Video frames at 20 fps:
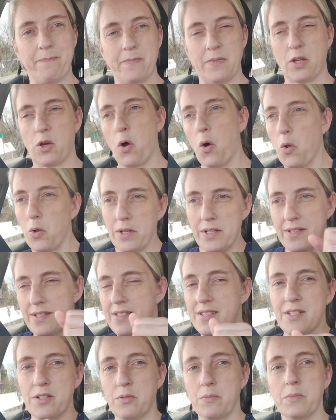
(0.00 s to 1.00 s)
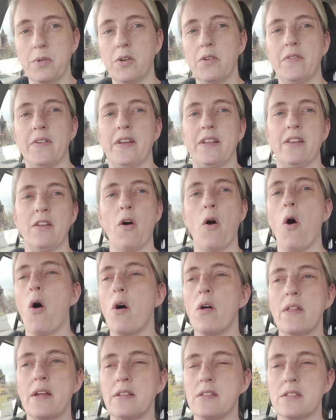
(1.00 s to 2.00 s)
The colon's still moving. You know,
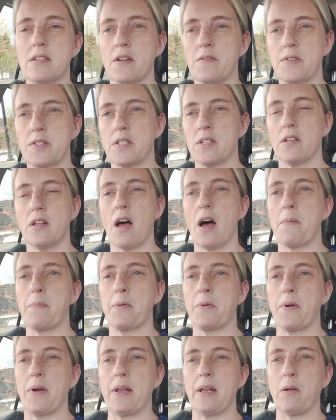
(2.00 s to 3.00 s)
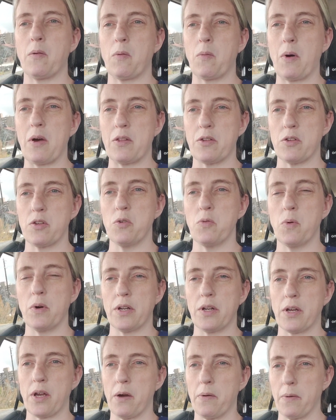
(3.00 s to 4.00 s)
all that stuff's still operating, whether you
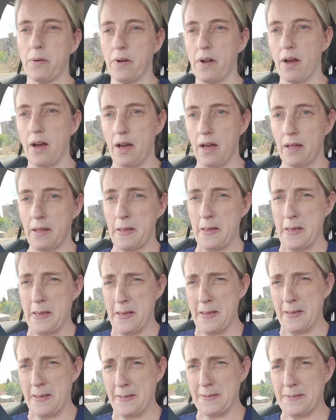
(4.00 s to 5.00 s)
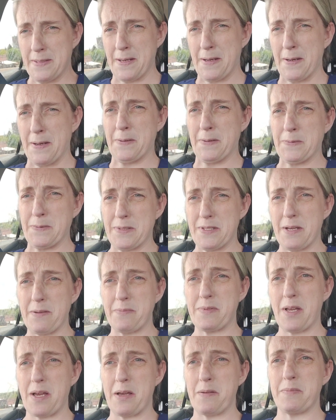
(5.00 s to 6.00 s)
want to go or not. So
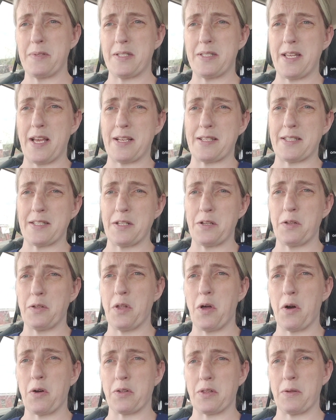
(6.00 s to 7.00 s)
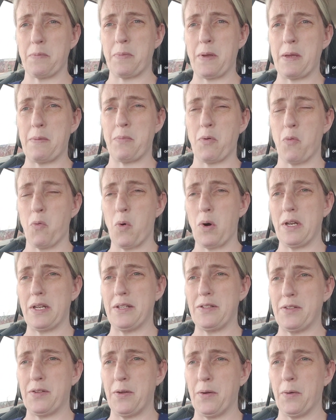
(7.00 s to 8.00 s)
sometimes it takes a little longer than people want
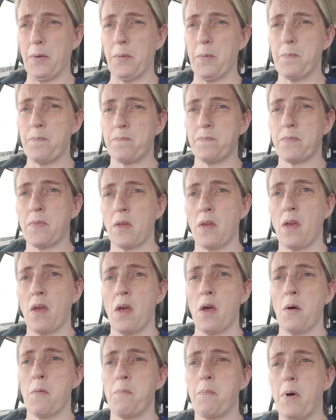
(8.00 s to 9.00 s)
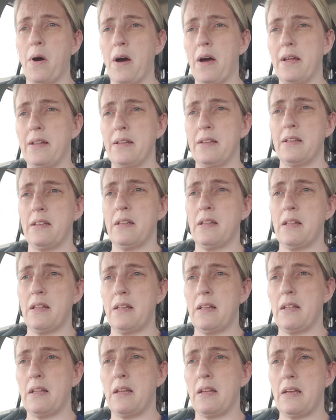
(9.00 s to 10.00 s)
it to. But
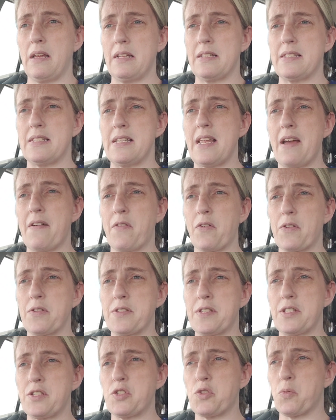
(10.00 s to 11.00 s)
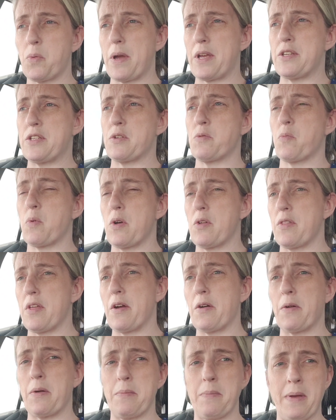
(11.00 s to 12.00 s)
it's never a situation where
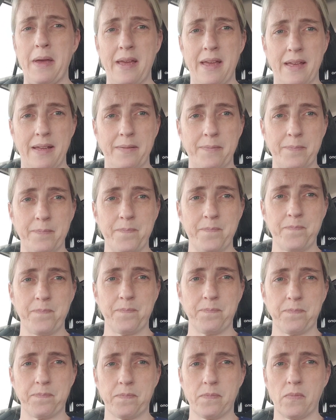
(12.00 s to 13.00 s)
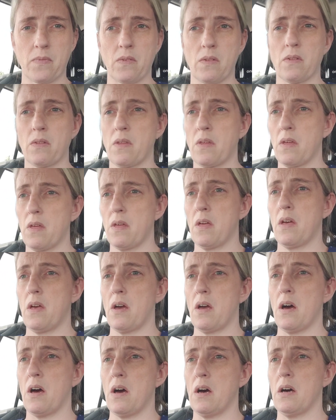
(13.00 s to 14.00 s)
they're in pain.